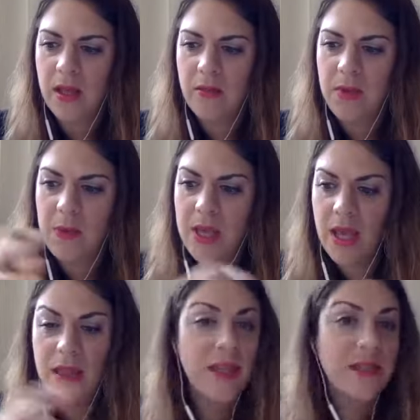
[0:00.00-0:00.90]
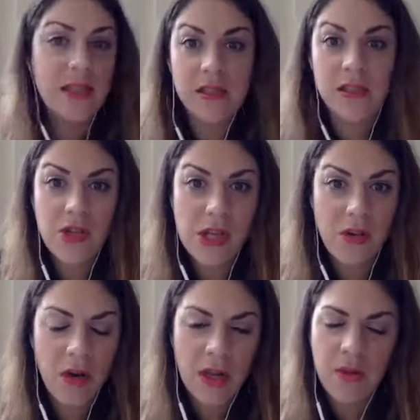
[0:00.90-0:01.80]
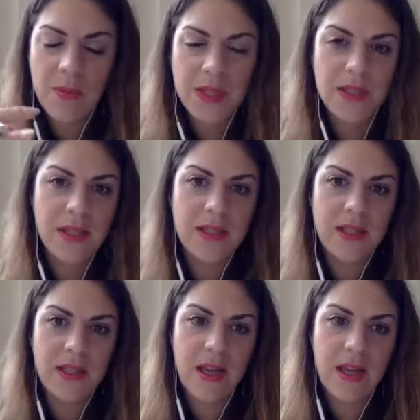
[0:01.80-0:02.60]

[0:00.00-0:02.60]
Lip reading: maybe in this industry or in their business,